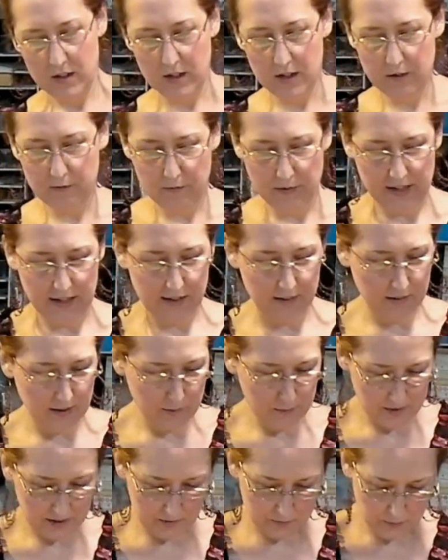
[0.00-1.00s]
All right, now
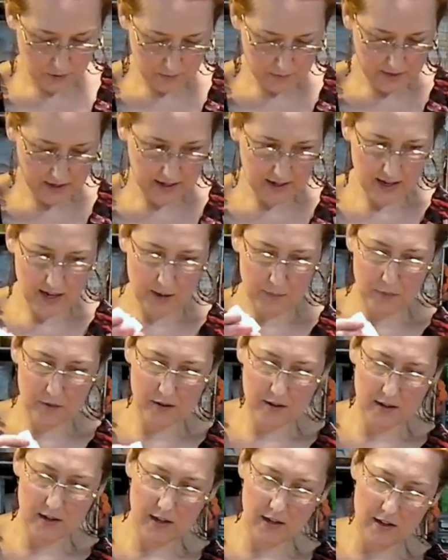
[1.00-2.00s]
let me put my cap
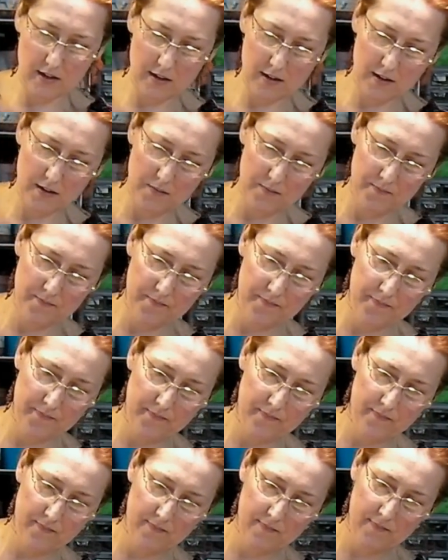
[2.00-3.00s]
on here
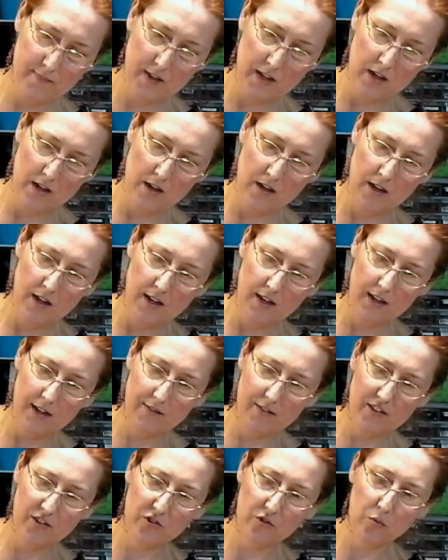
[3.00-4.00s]
and
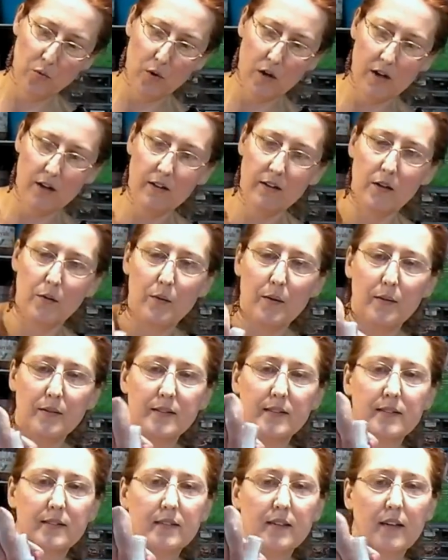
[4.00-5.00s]
give it a swirl and be
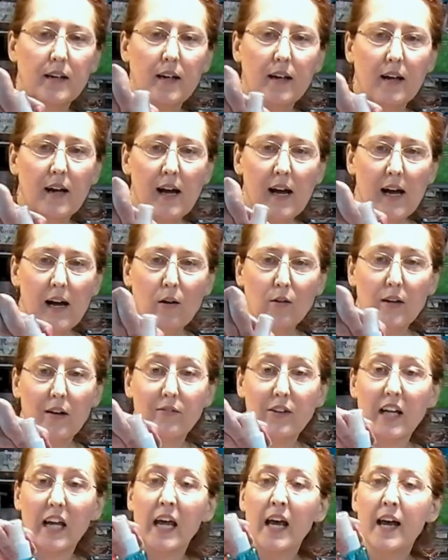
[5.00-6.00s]
able to see how
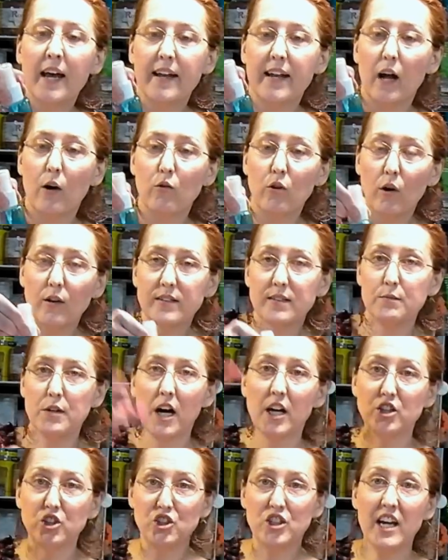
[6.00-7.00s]
lovely. Now notice I'm
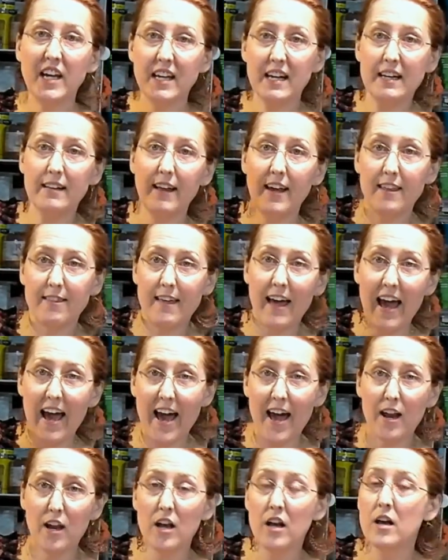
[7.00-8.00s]
not shaking it like
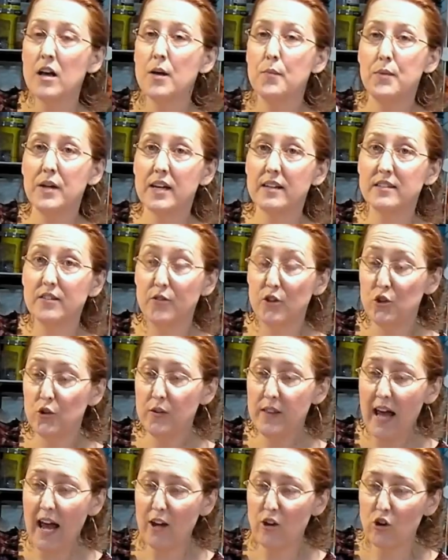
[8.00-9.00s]
that because if you
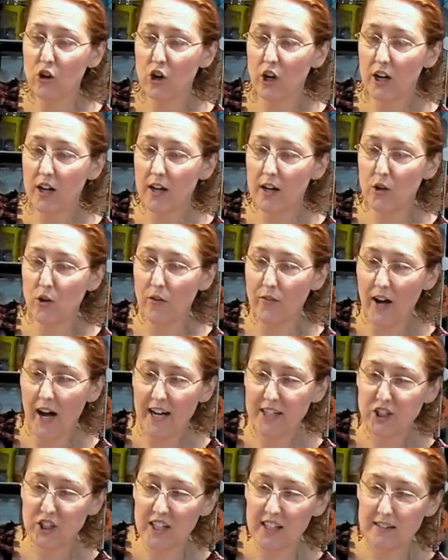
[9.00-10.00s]
do that, you're gonna you have a
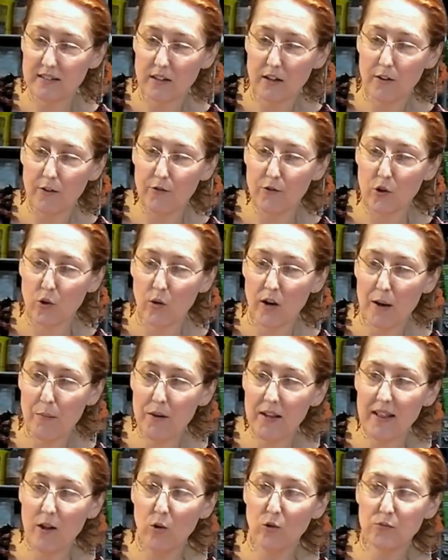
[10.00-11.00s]
high chance of
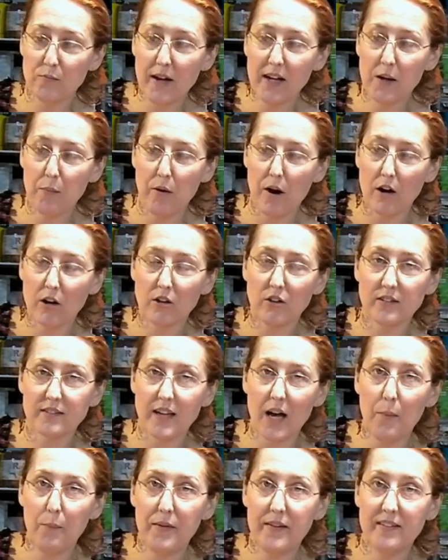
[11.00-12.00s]
cramming those mica
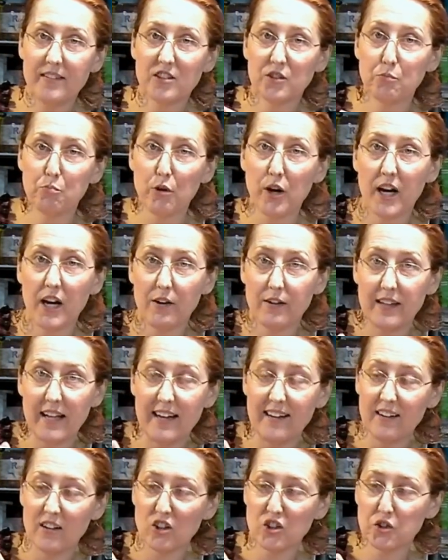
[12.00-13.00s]
particles up in the sprayer and
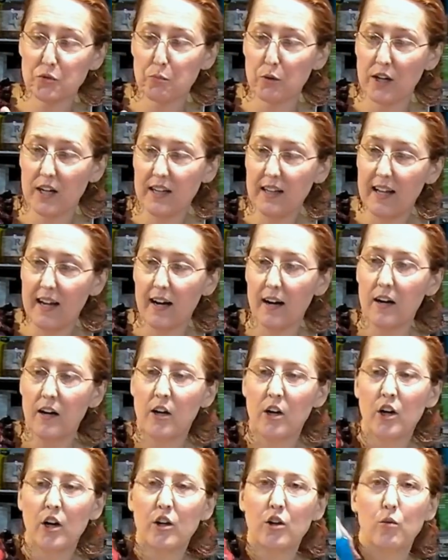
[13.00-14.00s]
that little spring in there.
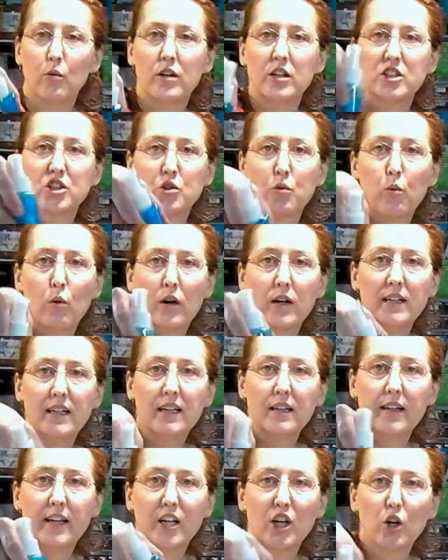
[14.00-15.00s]
You want to
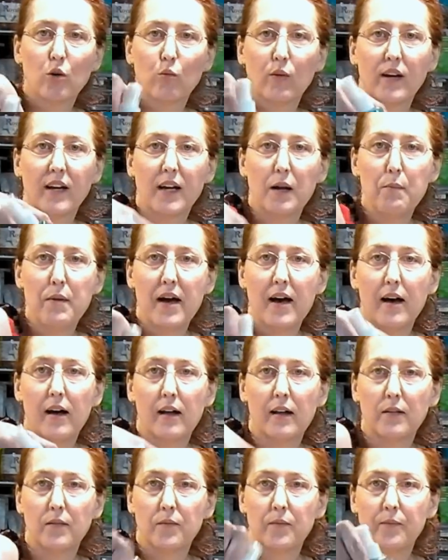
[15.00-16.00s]
twirl it like you're ringing a
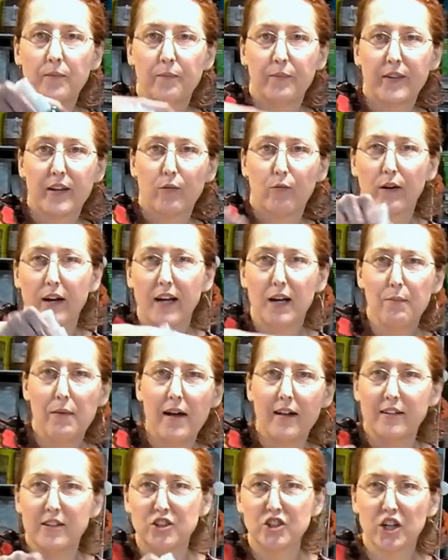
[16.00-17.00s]
bell. You're ringing a
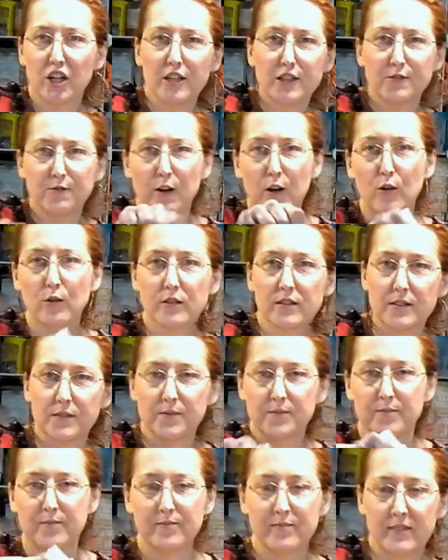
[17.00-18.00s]
bell in church,
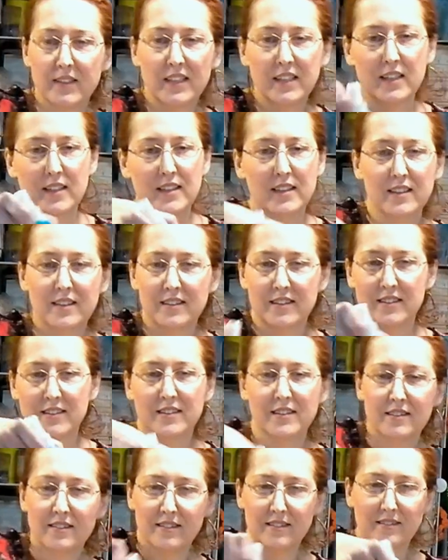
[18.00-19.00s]
folks.
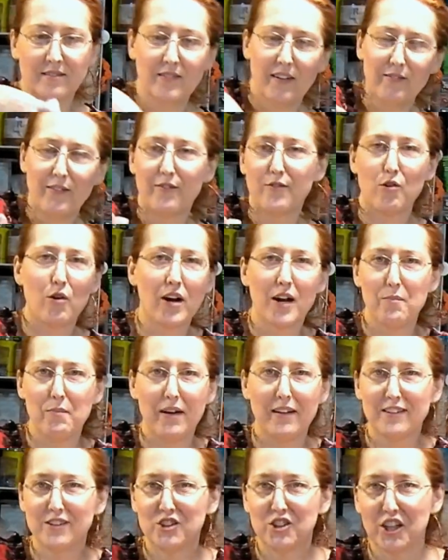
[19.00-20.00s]
I've never rung a
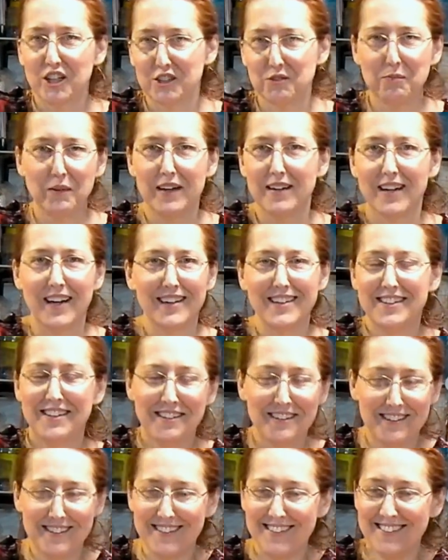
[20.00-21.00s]
bell in church, but I do
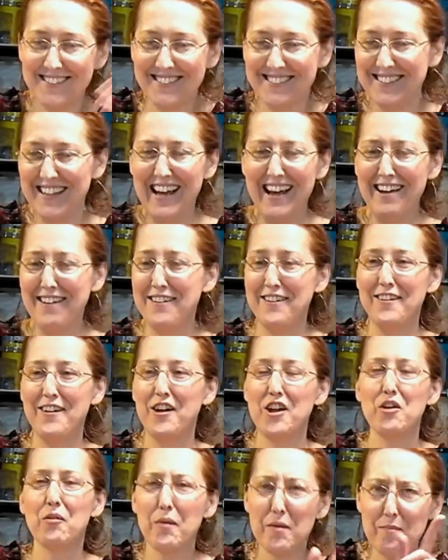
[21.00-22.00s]
no
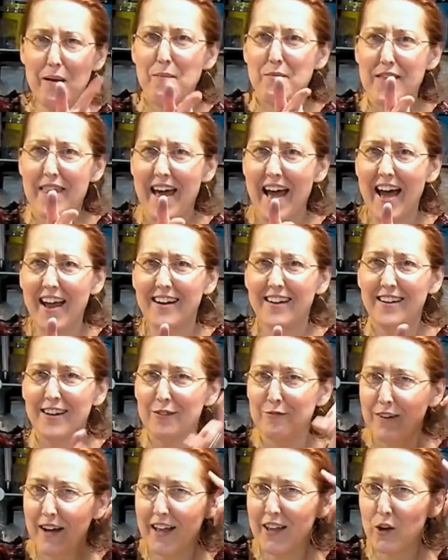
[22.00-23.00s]
no you'll remember that.
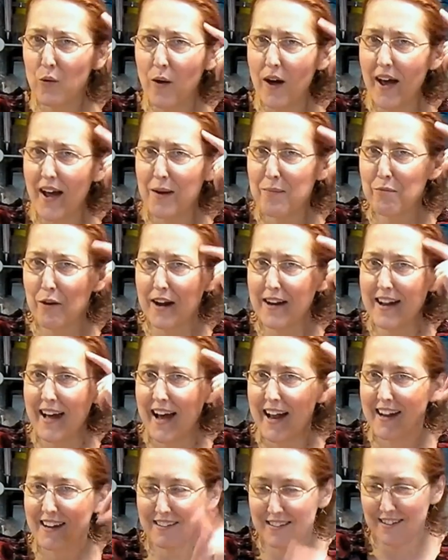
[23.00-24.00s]
File it away, brain
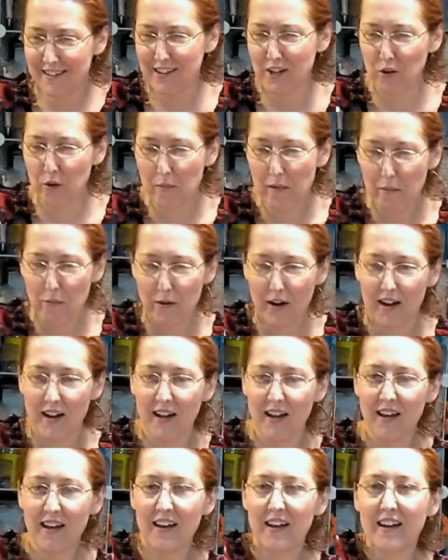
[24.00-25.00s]
addict. You'll remember
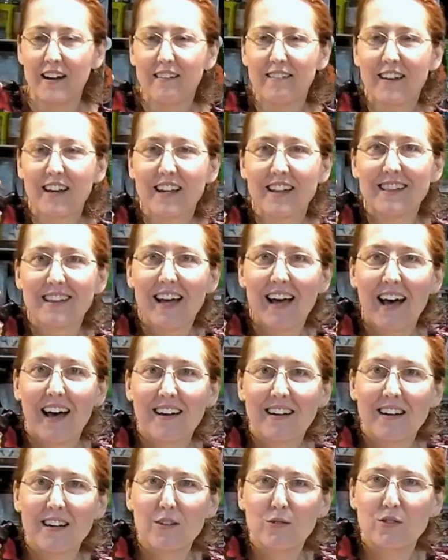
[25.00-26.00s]
it. Now look at
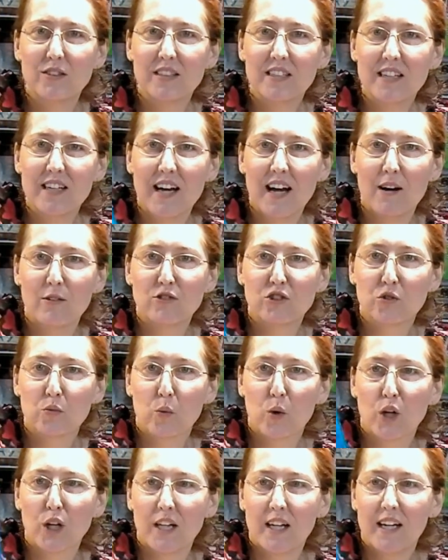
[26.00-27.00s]
that. Can you see how
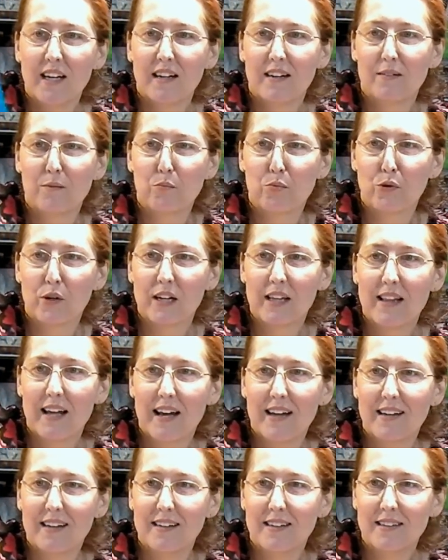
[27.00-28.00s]
swirly and pretty
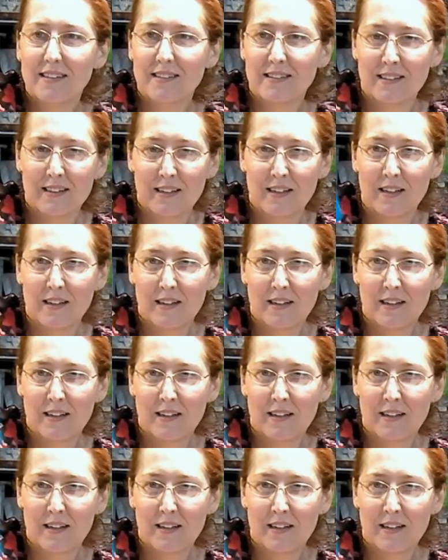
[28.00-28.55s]
that is?